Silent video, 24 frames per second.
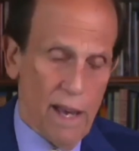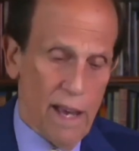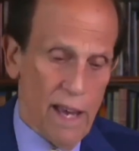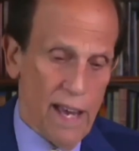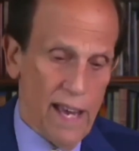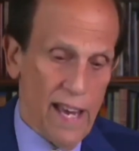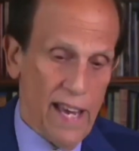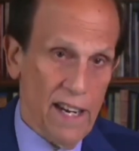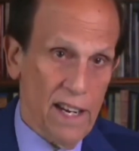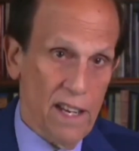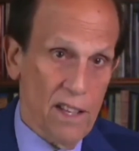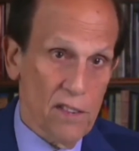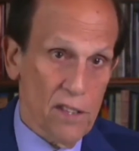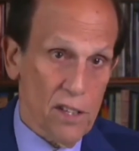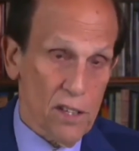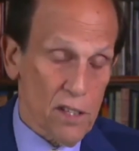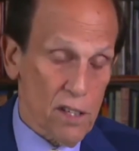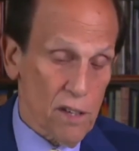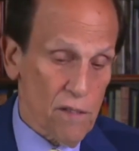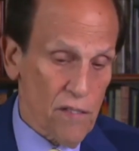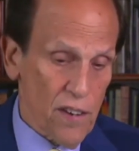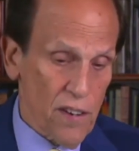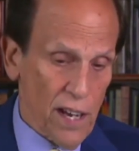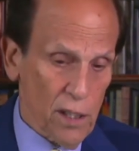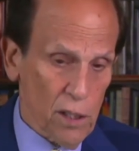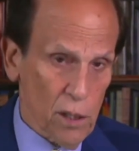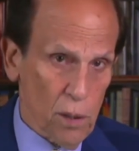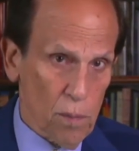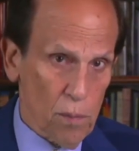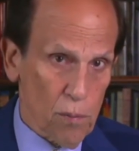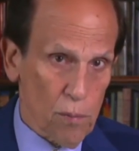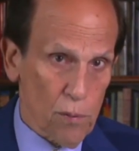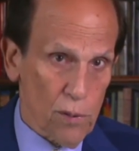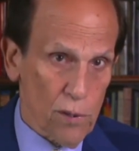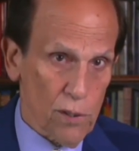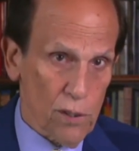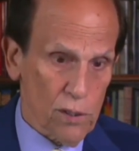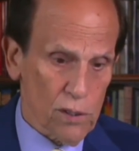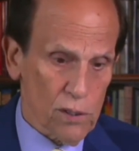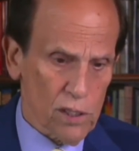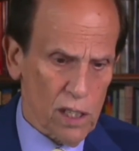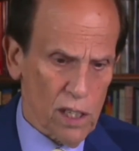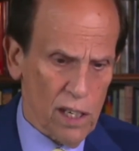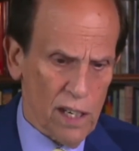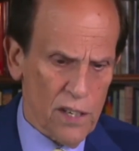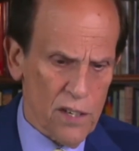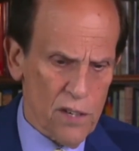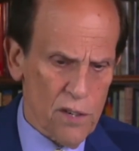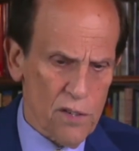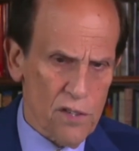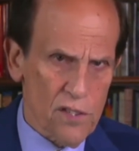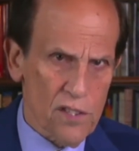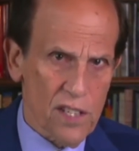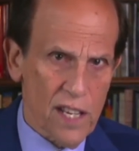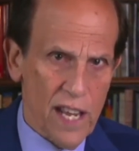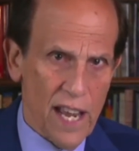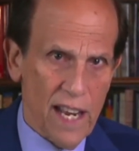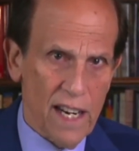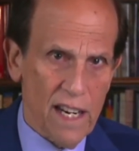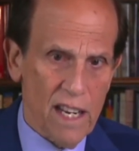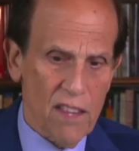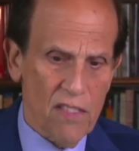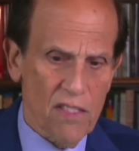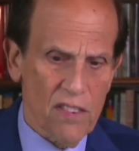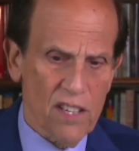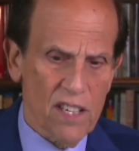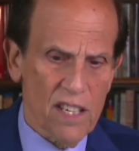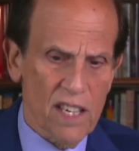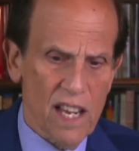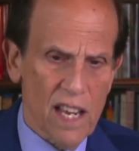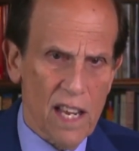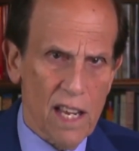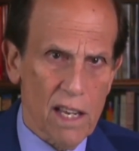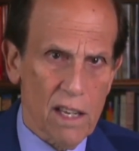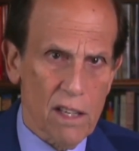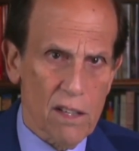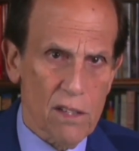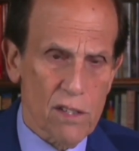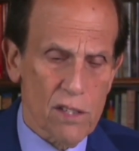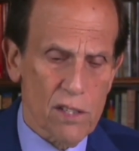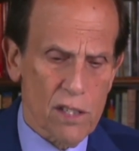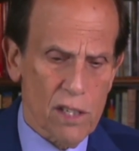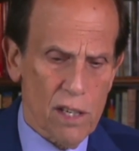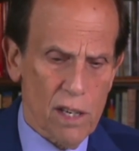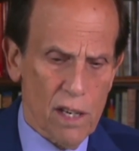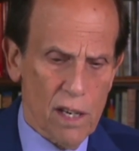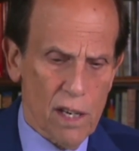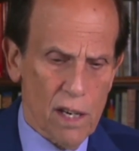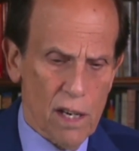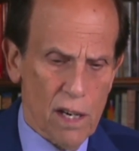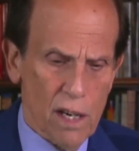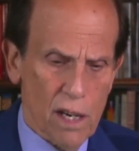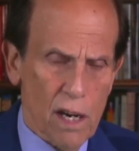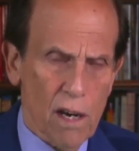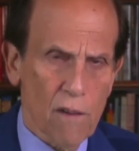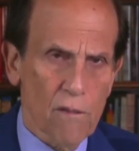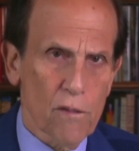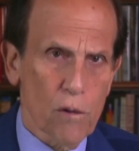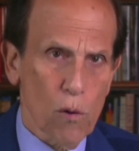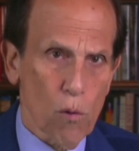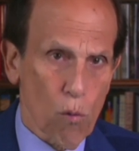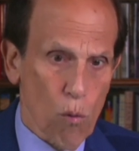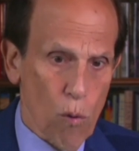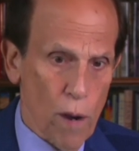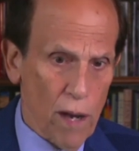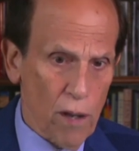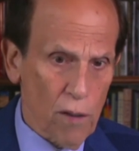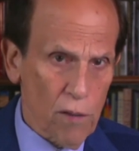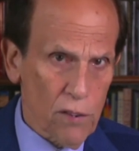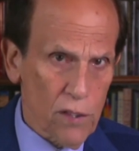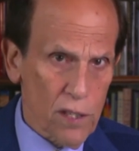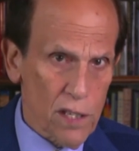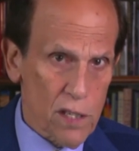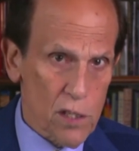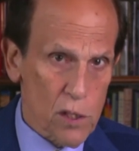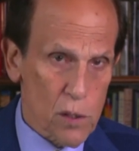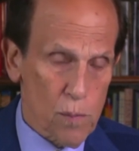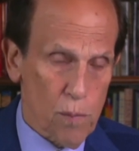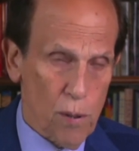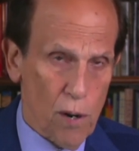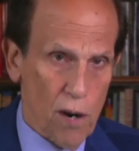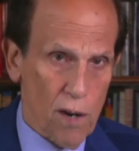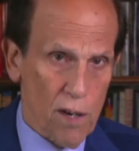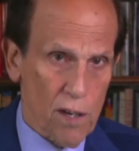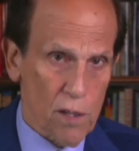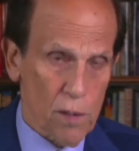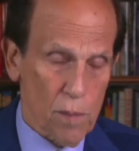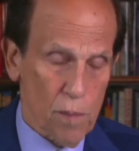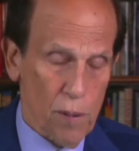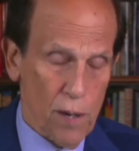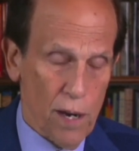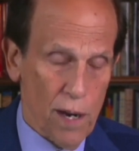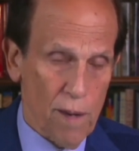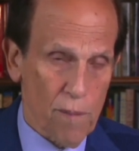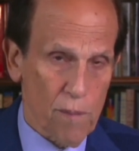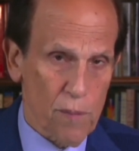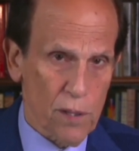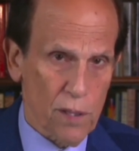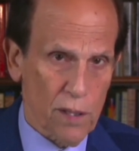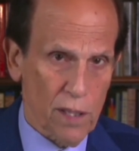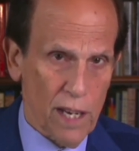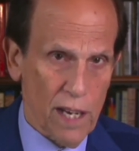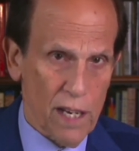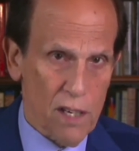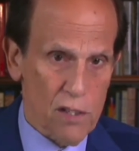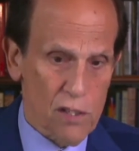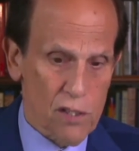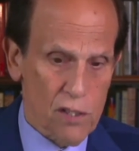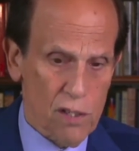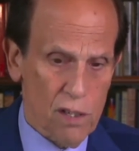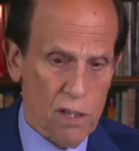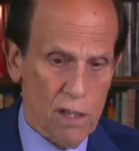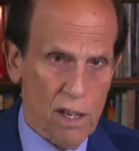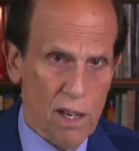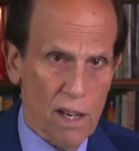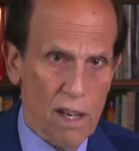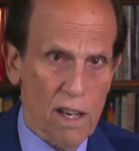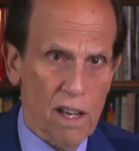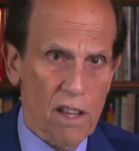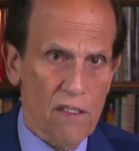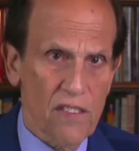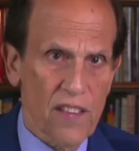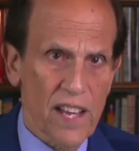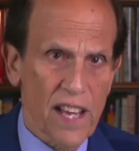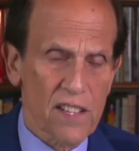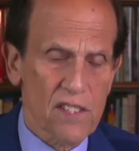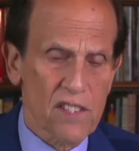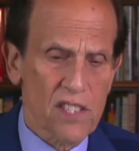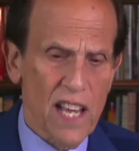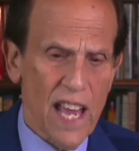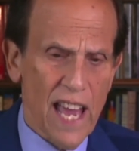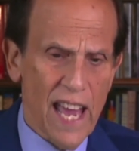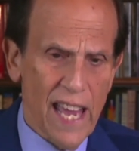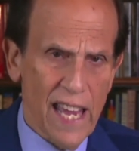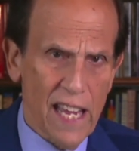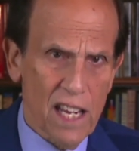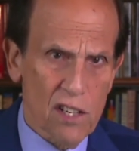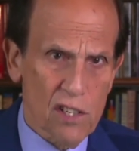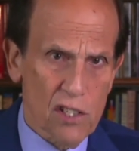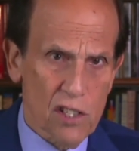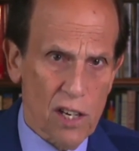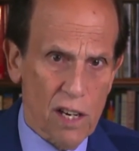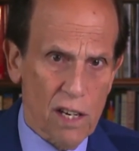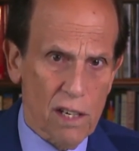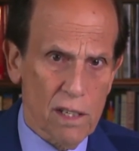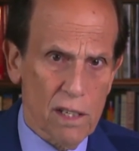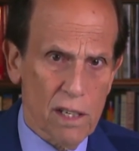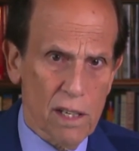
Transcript: and in the developed world, understanding the needs of the wealthiest part of the population that's aging